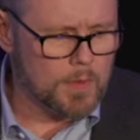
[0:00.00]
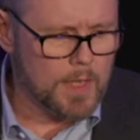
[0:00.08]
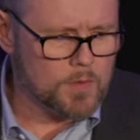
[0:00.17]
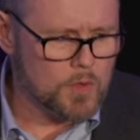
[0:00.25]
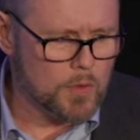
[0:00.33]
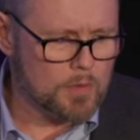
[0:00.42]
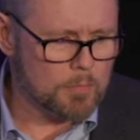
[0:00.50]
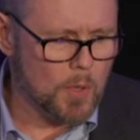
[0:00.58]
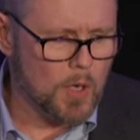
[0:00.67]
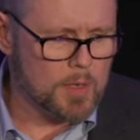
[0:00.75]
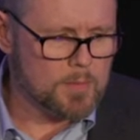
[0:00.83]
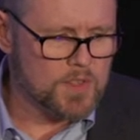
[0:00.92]
that sort of
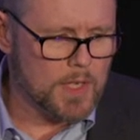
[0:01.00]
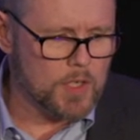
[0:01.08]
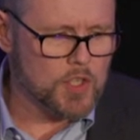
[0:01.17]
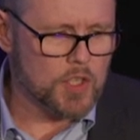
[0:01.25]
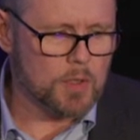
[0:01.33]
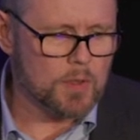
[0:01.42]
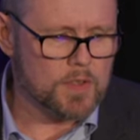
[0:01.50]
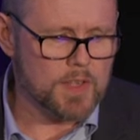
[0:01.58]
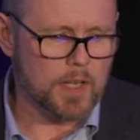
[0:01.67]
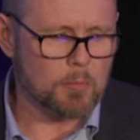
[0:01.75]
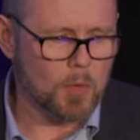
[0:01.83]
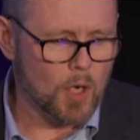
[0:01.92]
bottom section, the
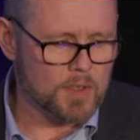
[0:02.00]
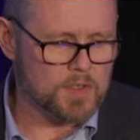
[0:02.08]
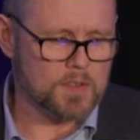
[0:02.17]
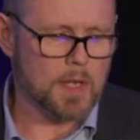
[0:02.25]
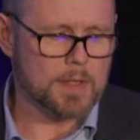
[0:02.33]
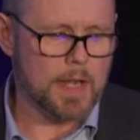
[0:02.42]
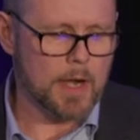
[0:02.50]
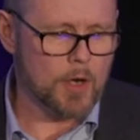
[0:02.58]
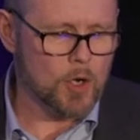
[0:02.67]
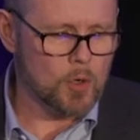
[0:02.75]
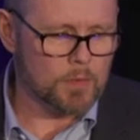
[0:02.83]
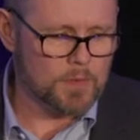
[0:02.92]
second box has got the
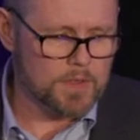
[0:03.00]
arrow.